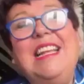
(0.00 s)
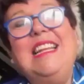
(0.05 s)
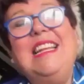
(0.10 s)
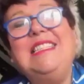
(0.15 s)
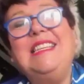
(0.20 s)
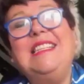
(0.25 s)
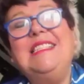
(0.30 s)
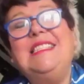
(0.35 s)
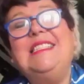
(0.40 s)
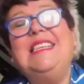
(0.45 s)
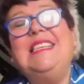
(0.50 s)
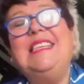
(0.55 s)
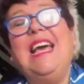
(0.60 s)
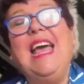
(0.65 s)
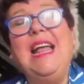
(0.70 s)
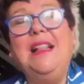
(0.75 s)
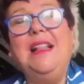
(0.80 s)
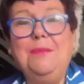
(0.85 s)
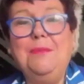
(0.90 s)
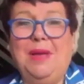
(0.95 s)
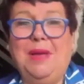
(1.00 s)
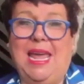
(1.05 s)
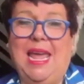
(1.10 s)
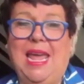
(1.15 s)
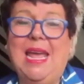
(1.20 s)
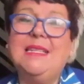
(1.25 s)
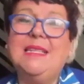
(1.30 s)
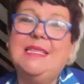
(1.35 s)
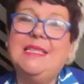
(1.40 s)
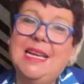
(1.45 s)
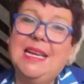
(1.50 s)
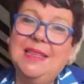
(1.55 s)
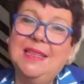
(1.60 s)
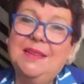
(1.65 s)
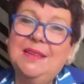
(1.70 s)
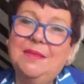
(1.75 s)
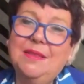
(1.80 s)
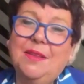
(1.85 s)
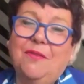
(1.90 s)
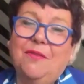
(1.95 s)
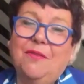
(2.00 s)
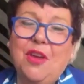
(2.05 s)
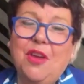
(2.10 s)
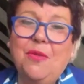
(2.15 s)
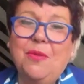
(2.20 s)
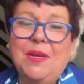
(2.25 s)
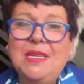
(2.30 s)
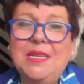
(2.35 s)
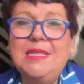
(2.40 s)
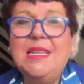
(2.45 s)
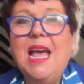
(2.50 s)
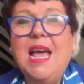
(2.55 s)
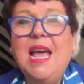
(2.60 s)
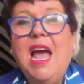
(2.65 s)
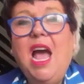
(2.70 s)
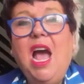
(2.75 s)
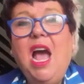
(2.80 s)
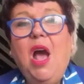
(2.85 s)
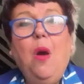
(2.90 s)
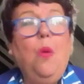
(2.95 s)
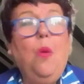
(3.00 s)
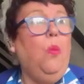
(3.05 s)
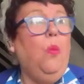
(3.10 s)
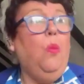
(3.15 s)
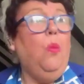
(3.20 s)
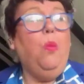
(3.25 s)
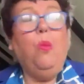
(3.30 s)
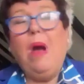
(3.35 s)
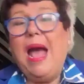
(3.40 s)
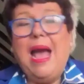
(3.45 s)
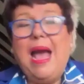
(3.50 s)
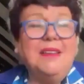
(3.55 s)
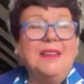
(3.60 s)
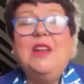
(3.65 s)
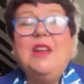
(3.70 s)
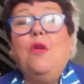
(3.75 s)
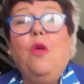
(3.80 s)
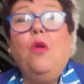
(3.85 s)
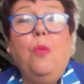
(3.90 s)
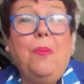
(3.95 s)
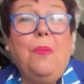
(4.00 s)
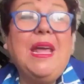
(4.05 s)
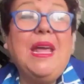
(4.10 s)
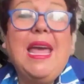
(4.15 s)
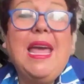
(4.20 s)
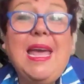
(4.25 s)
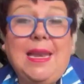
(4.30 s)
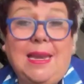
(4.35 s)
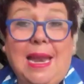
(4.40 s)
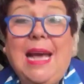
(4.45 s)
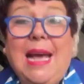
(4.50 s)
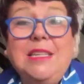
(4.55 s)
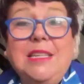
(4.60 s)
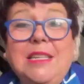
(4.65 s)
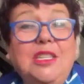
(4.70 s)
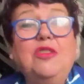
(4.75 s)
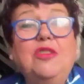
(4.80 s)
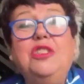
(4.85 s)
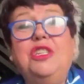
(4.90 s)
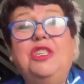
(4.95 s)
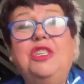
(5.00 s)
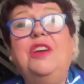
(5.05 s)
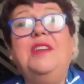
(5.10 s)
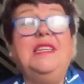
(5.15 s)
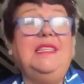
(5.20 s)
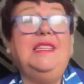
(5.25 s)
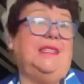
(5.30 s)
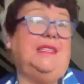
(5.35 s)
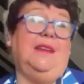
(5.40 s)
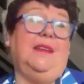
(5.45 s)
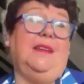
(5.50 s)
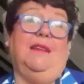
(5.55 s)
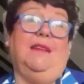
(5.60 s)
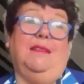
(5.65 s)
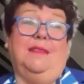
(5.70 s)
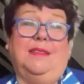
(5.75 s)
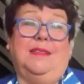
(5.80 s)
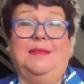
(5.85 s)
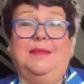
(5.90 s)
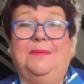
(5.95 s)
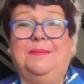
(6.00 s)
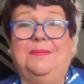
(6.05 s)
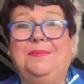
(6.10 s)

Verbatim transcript: But listen, tell me and tell the viewers, how did it all begin? How did your journey start?